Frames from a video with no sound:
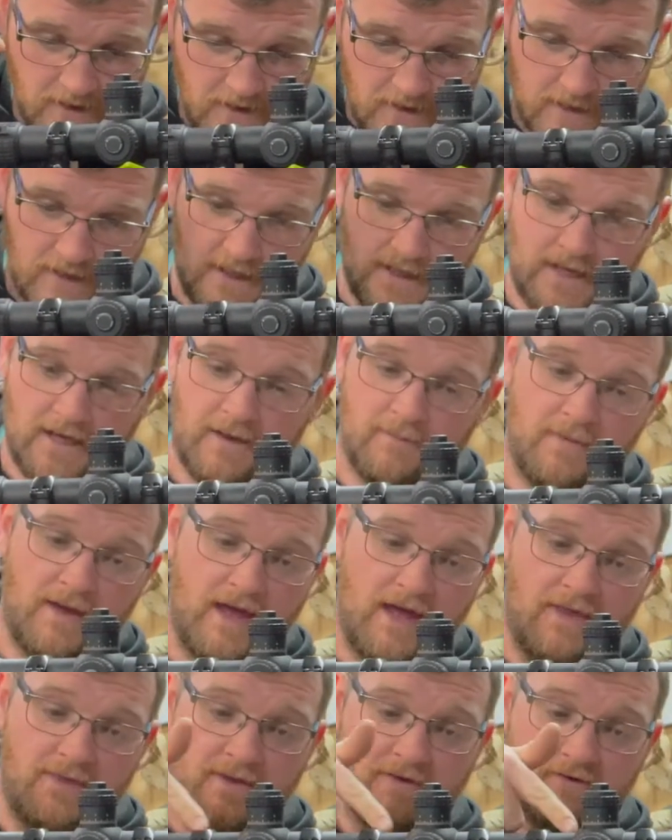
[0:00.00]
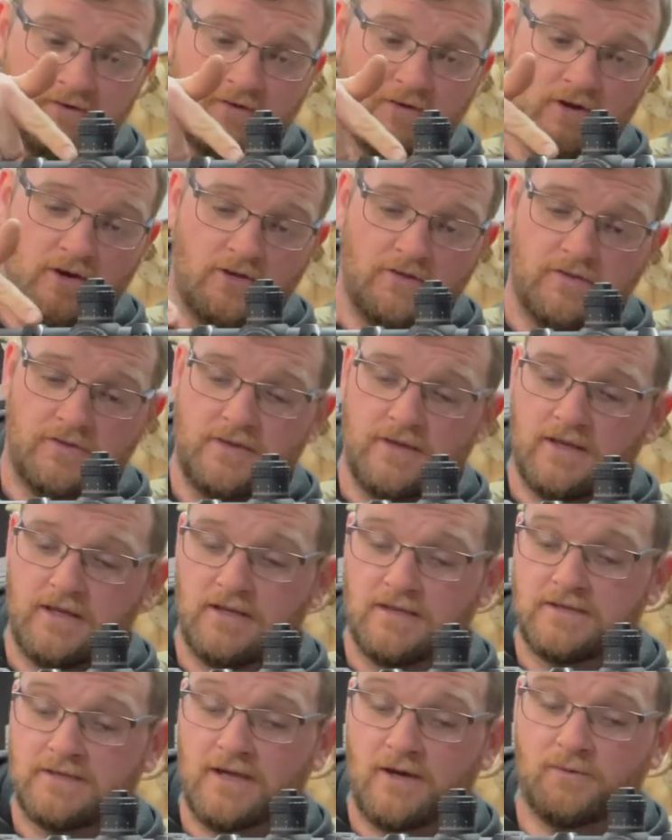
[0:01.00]
And this has got
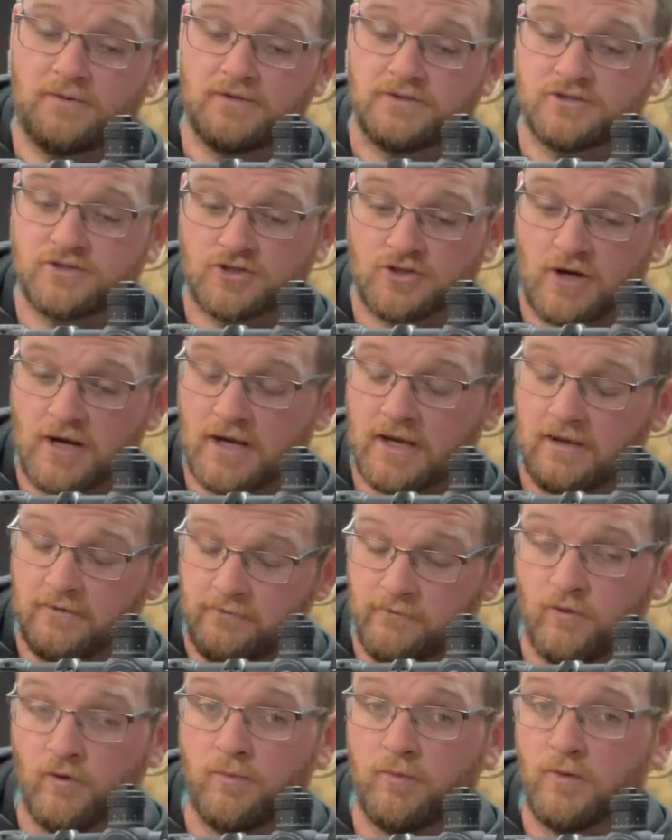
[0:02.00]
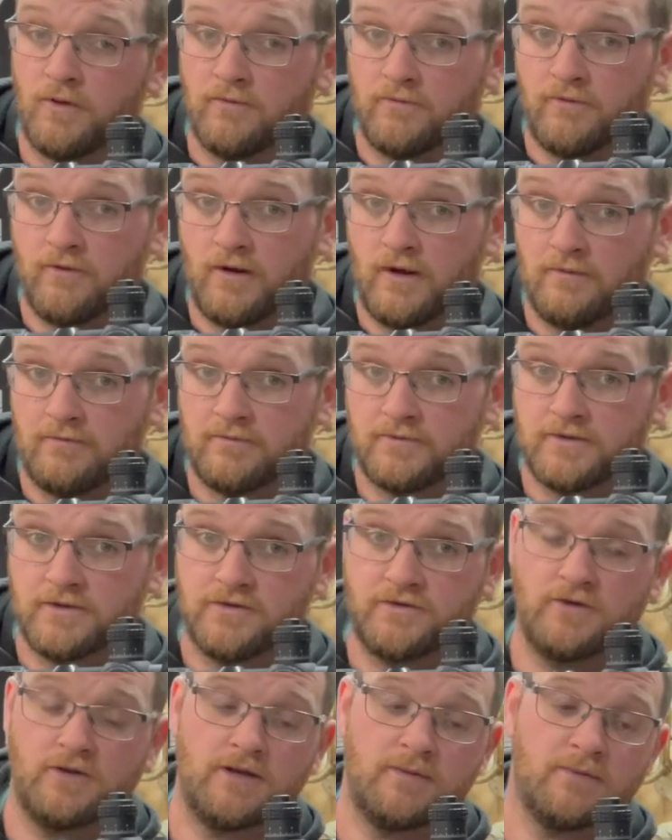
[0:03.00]
the Delta Striker 4.5 to
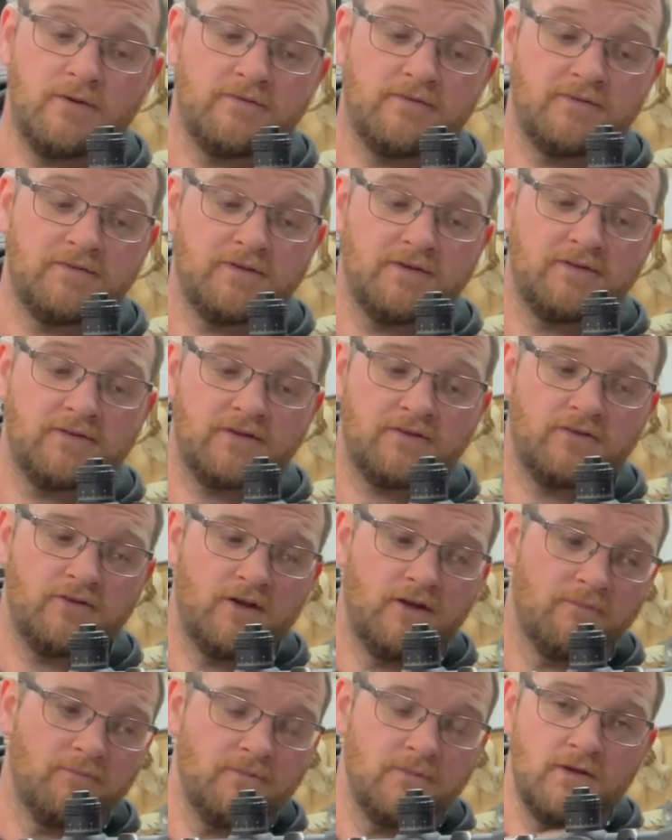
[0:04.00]
30 by 56 on it.